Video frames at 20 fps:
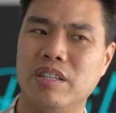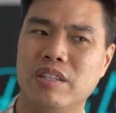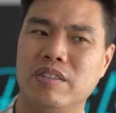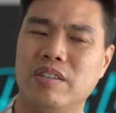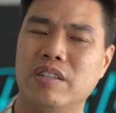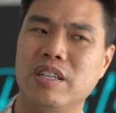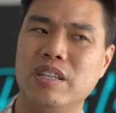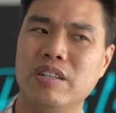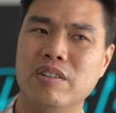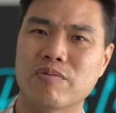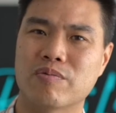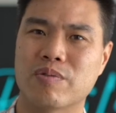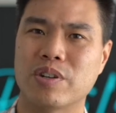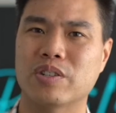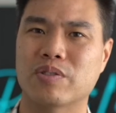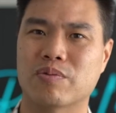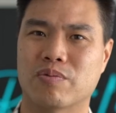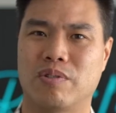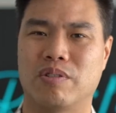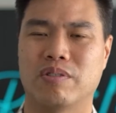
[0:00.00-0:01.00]
in a
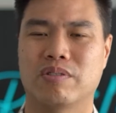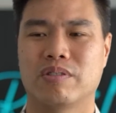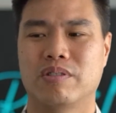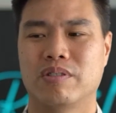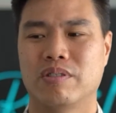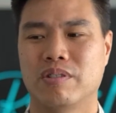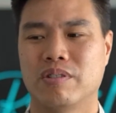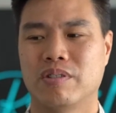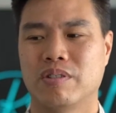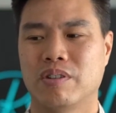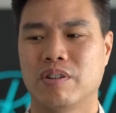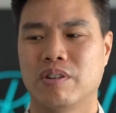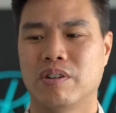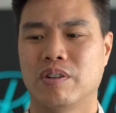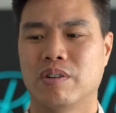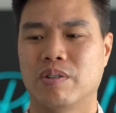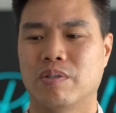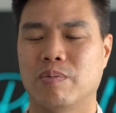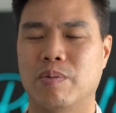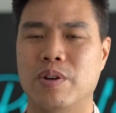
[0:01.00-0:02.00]
restaurant,
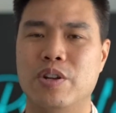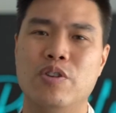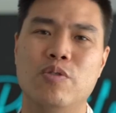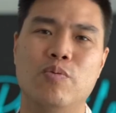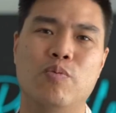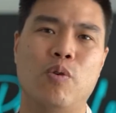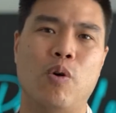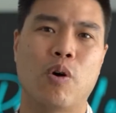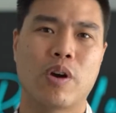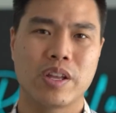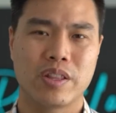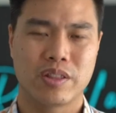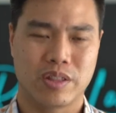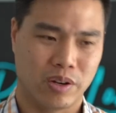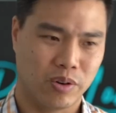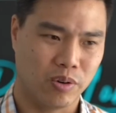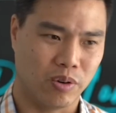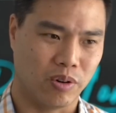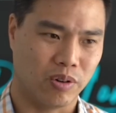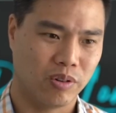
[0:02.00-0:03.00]
when you walk in the
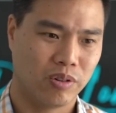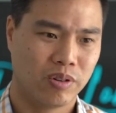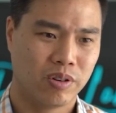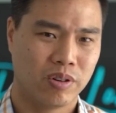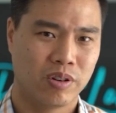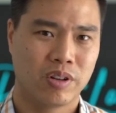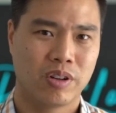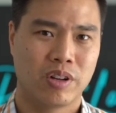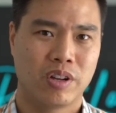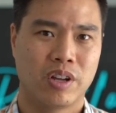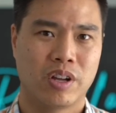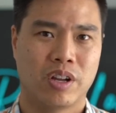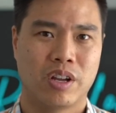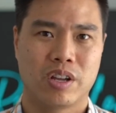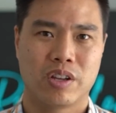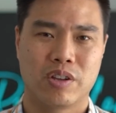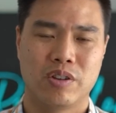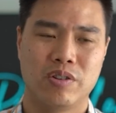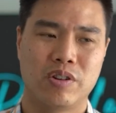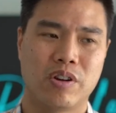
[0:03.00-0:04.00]
door,
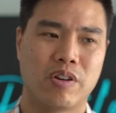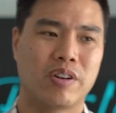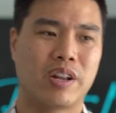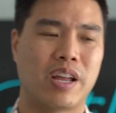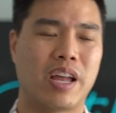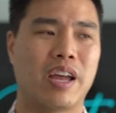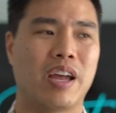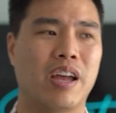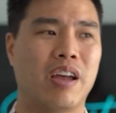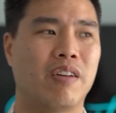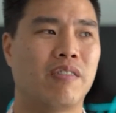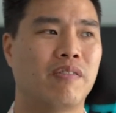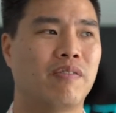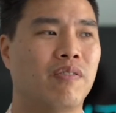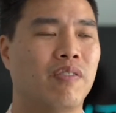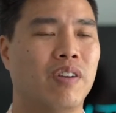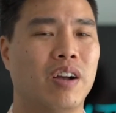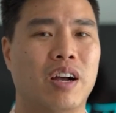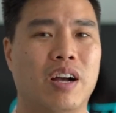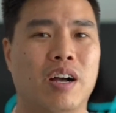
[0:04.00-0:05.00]
you don't have
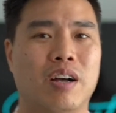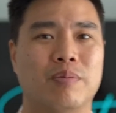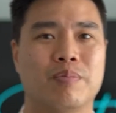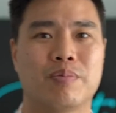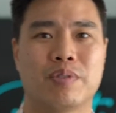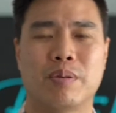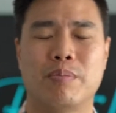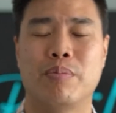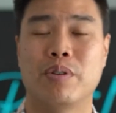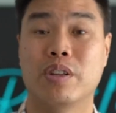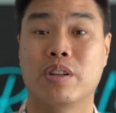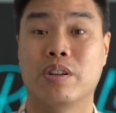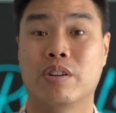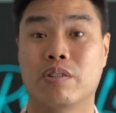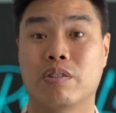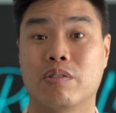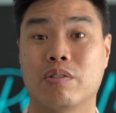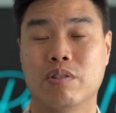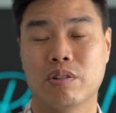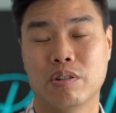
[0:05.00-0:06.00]
somebody
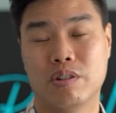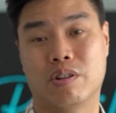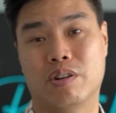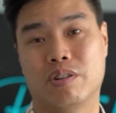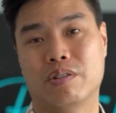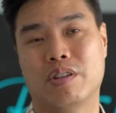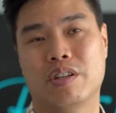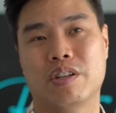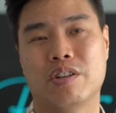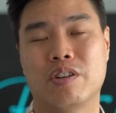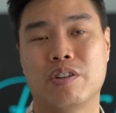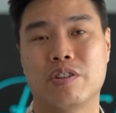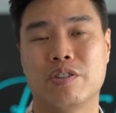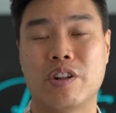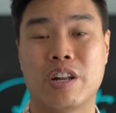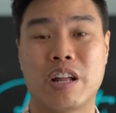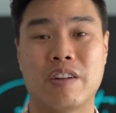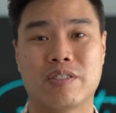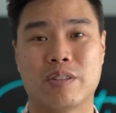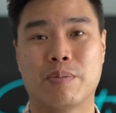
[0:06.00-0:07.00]

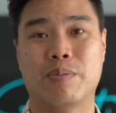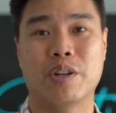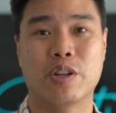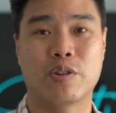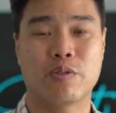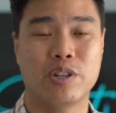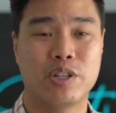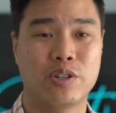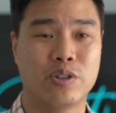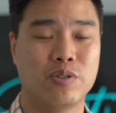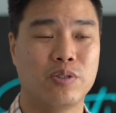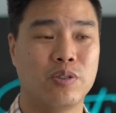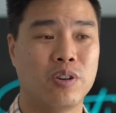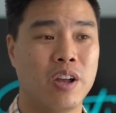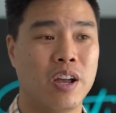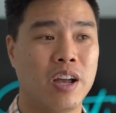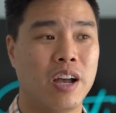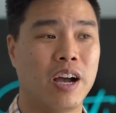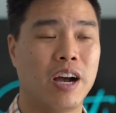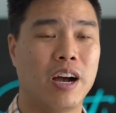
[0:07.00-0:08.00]
greet you
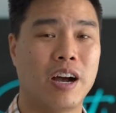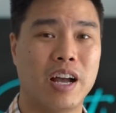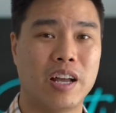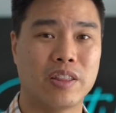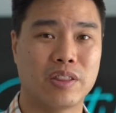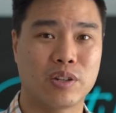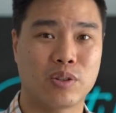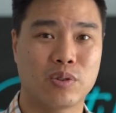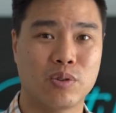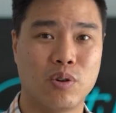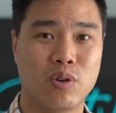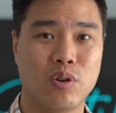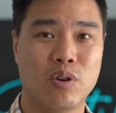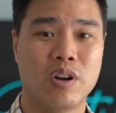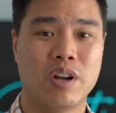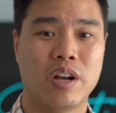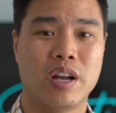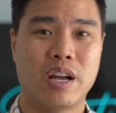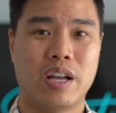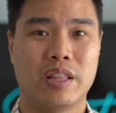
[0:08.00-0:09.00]
at the door
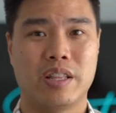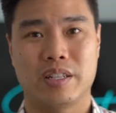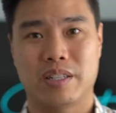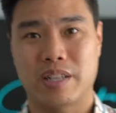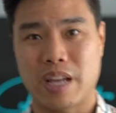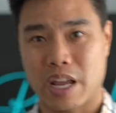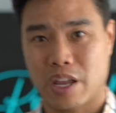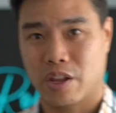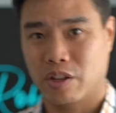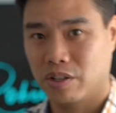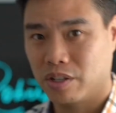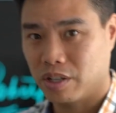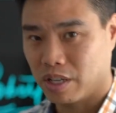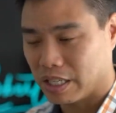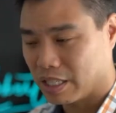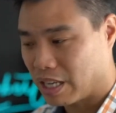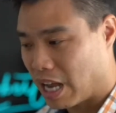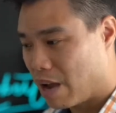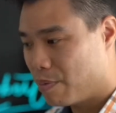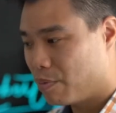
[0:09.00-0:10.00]
and then take you to your
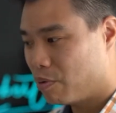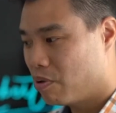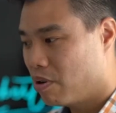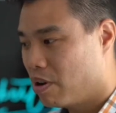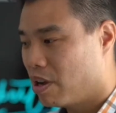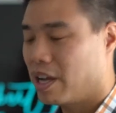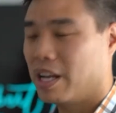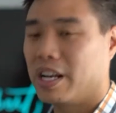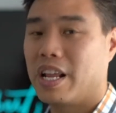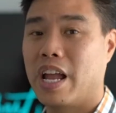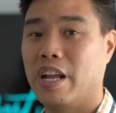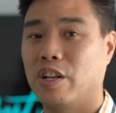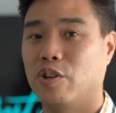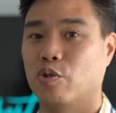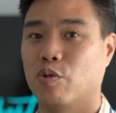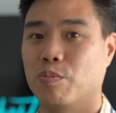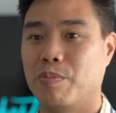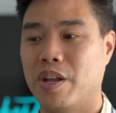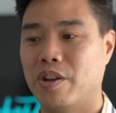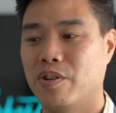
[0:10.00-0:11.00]
table and hand you
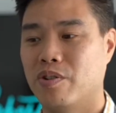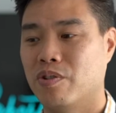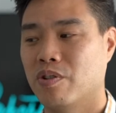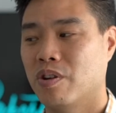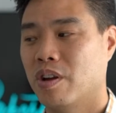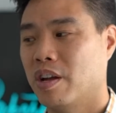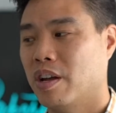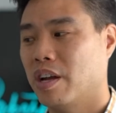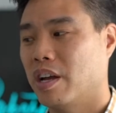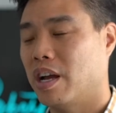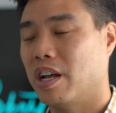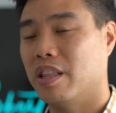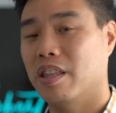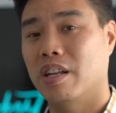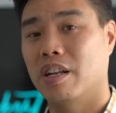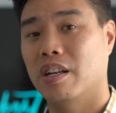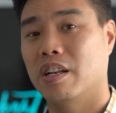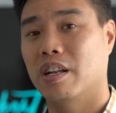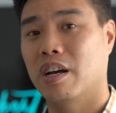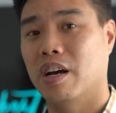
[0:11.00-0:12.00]
a menu, and
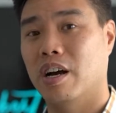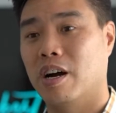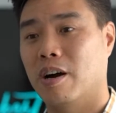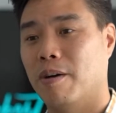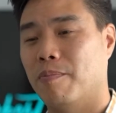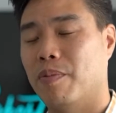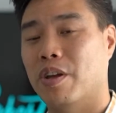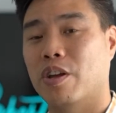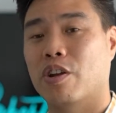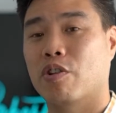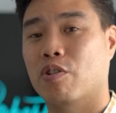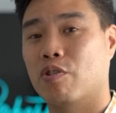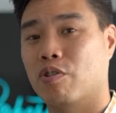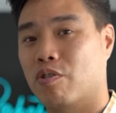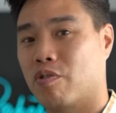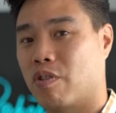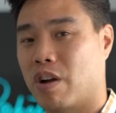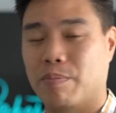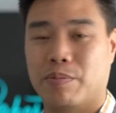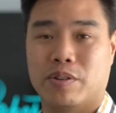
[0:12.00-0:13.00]
then they go
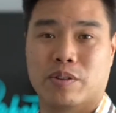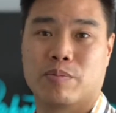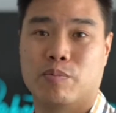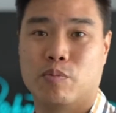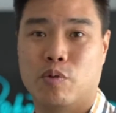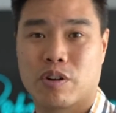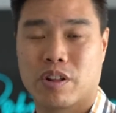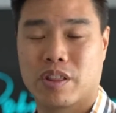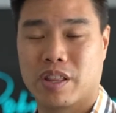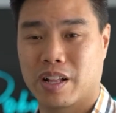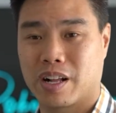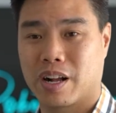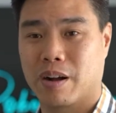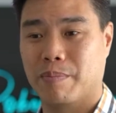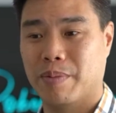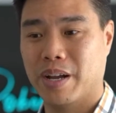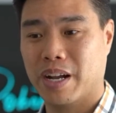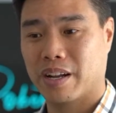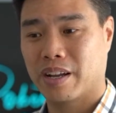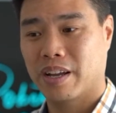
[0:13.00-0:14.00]
grab you some water, then they come
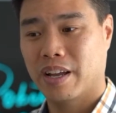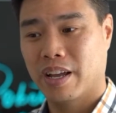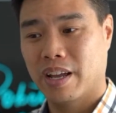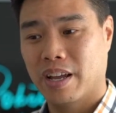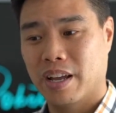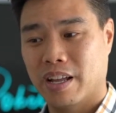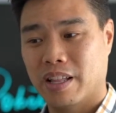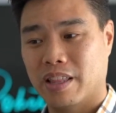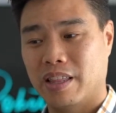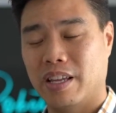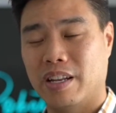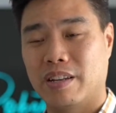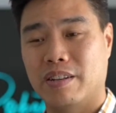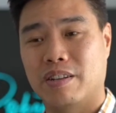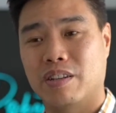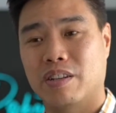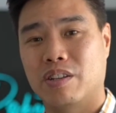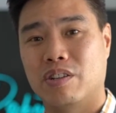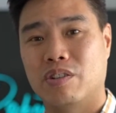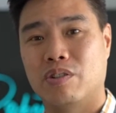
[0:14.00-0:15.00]
back,
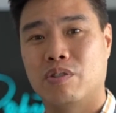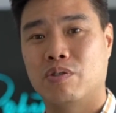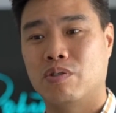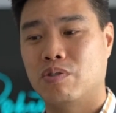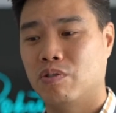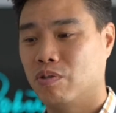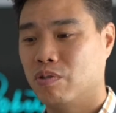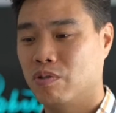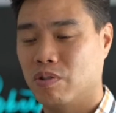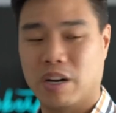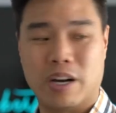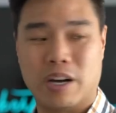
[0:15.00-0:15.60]
then you